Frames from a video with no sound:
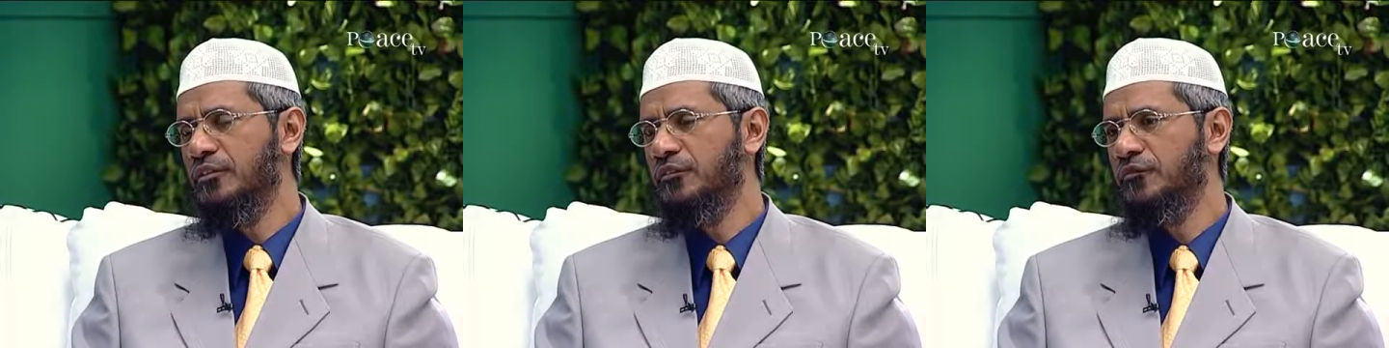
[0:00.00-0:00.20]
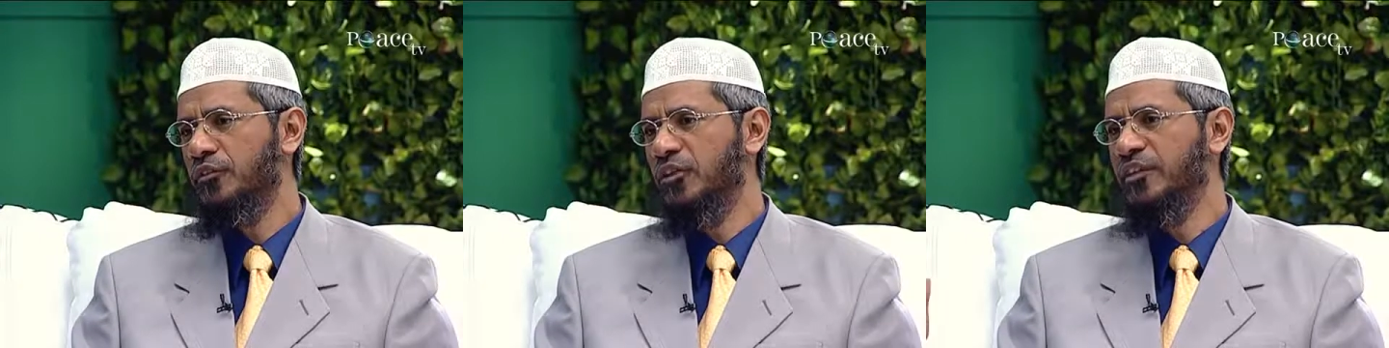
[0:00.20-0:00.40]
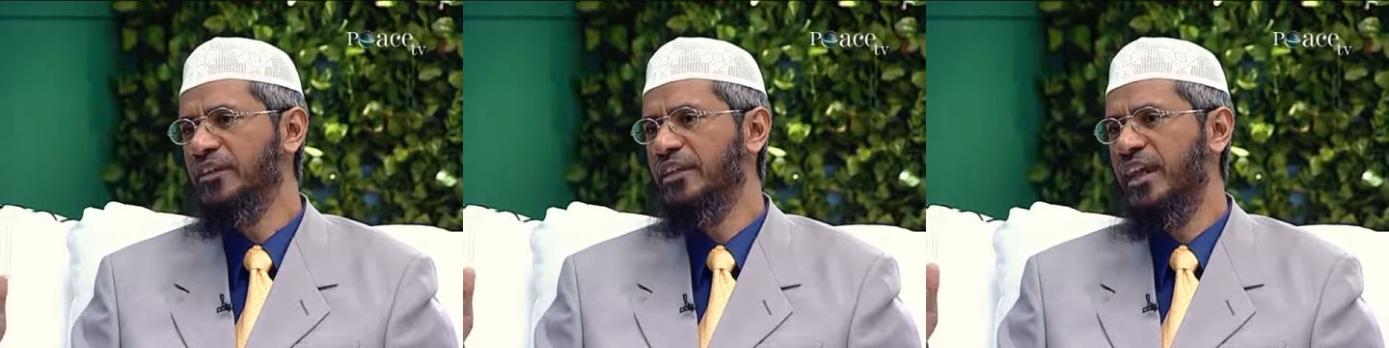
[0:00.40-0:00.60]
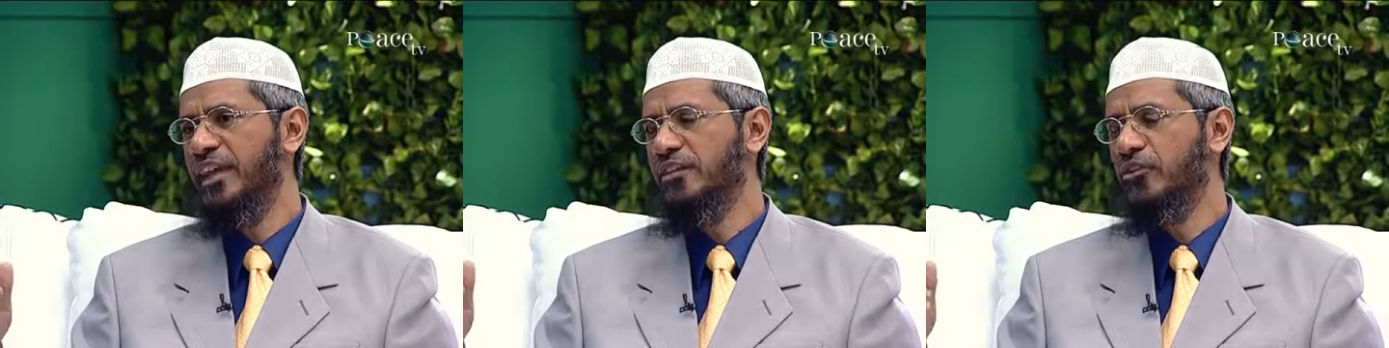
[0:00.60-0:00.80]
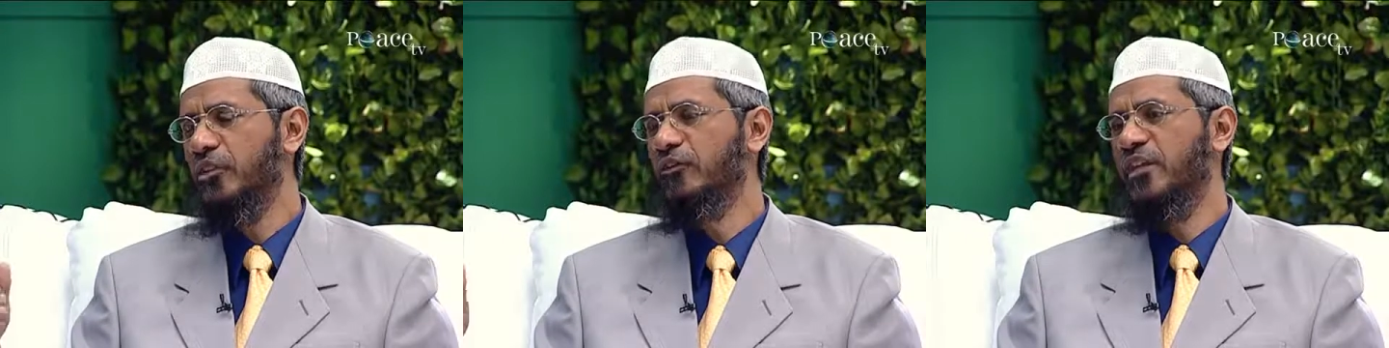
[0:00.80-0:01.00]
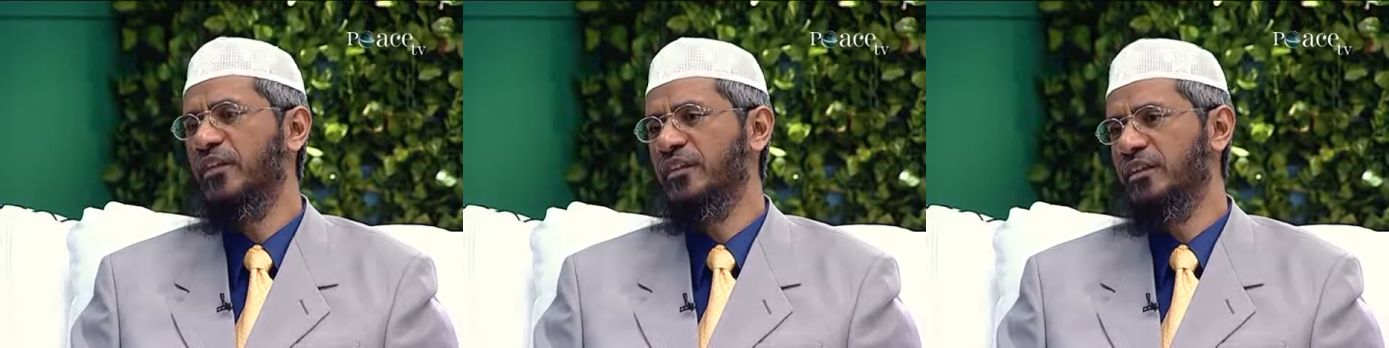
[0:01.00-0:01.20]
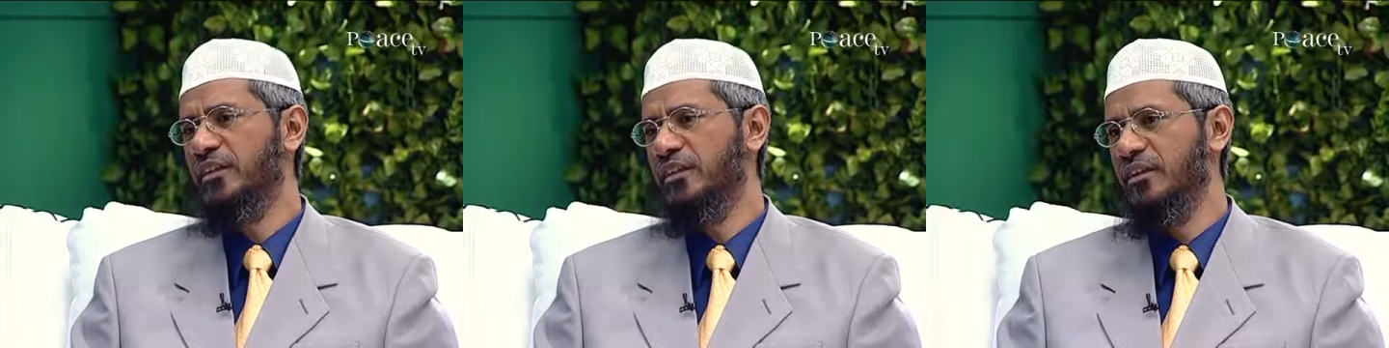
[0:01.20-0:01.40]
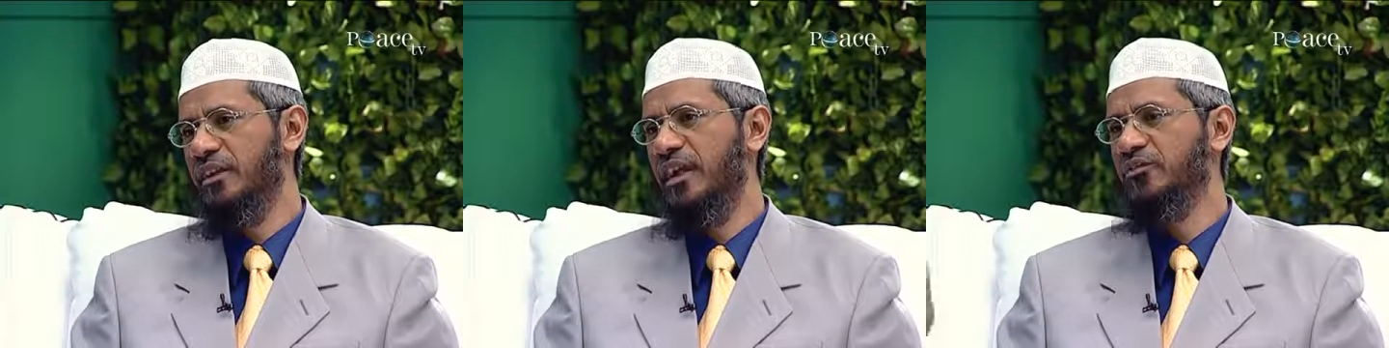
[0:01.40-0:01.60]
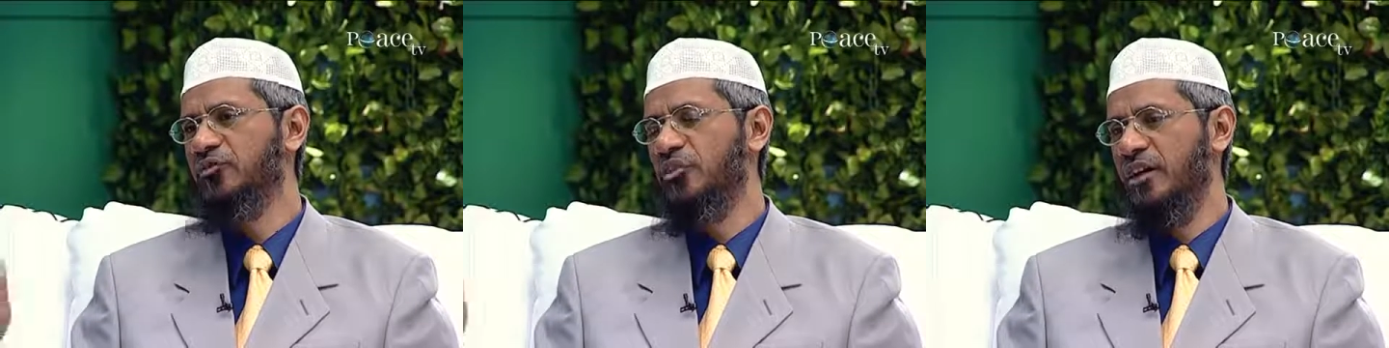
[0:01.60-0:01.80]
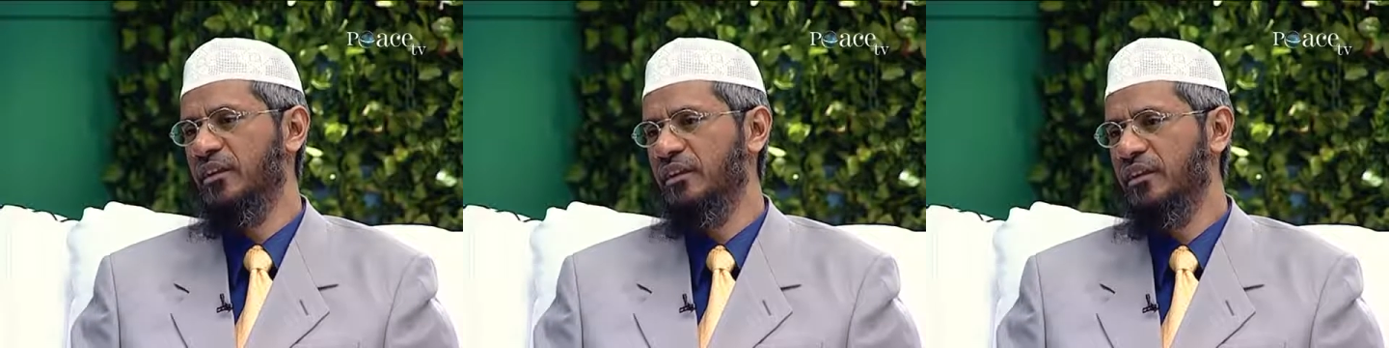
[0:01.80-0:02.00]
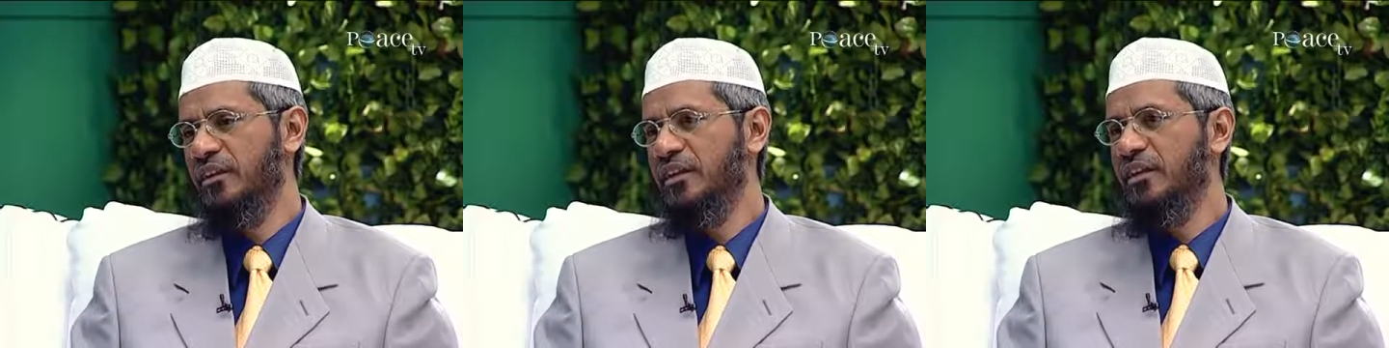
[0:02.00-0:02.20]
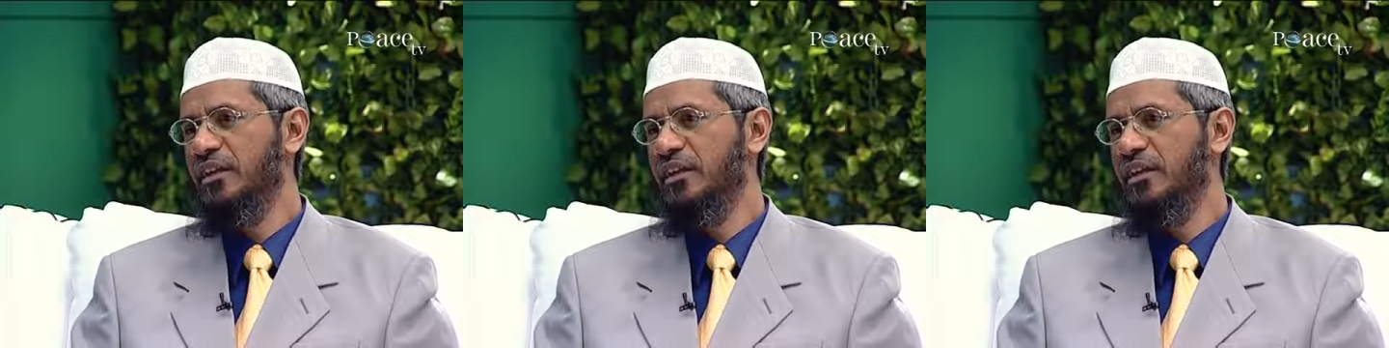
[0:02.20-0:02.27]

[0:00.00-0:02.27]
for the night of Qadr, Laylatul Qadr,